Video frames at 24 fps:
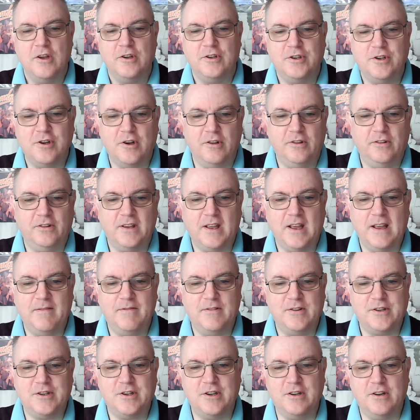John
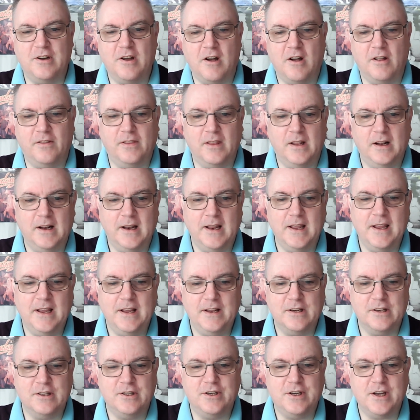Davison on the lead,
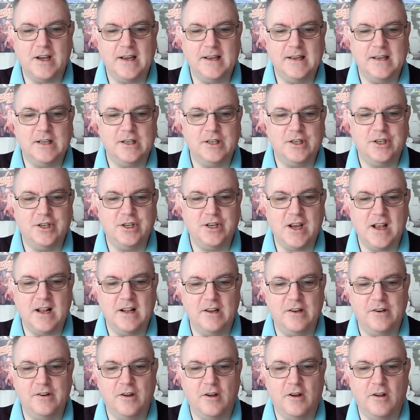and Jay
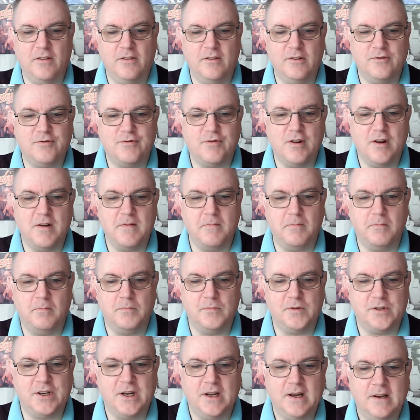Shellen on the
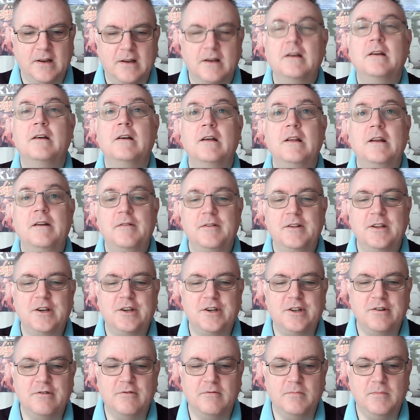drums. There's
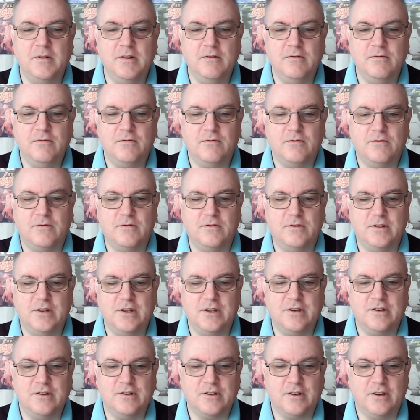additional
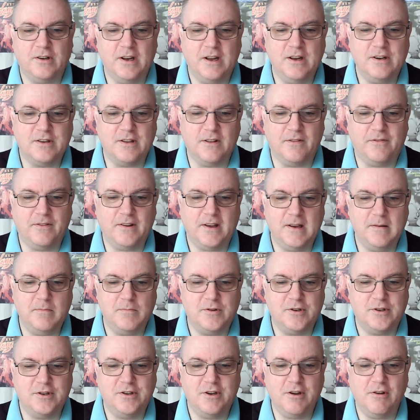musicians on here, so the famed
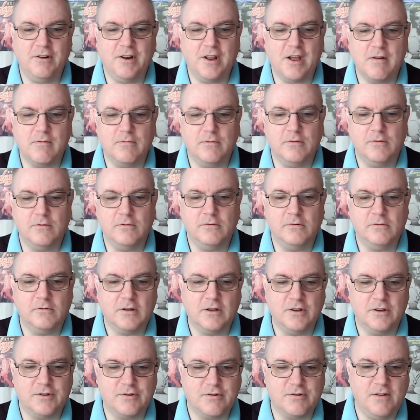studio
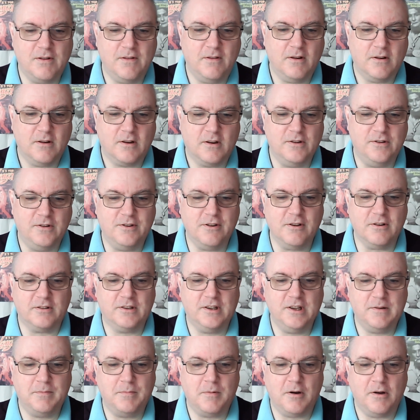orchestra
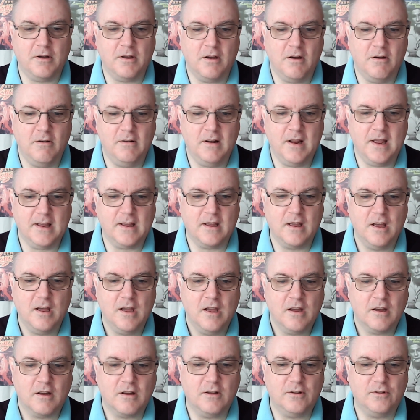conducted by Oleg
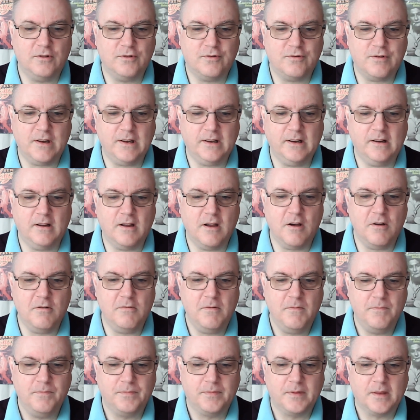Kondratenko,
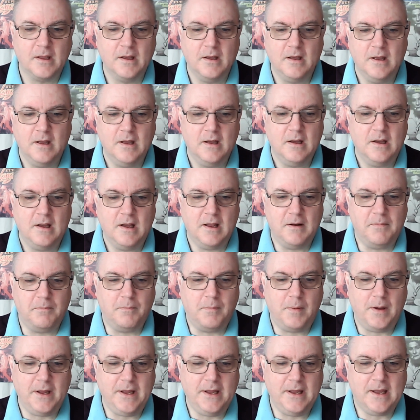and
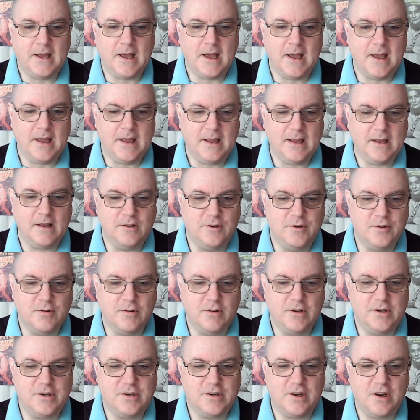PK
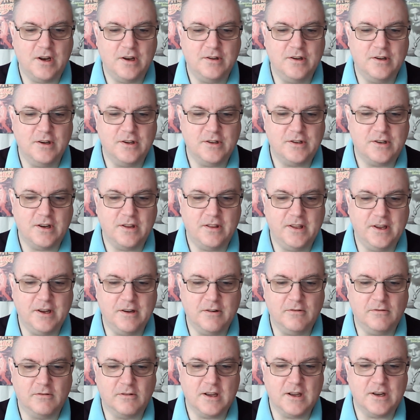Joyce does the
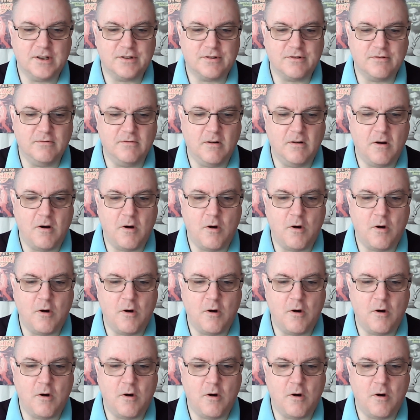orchestral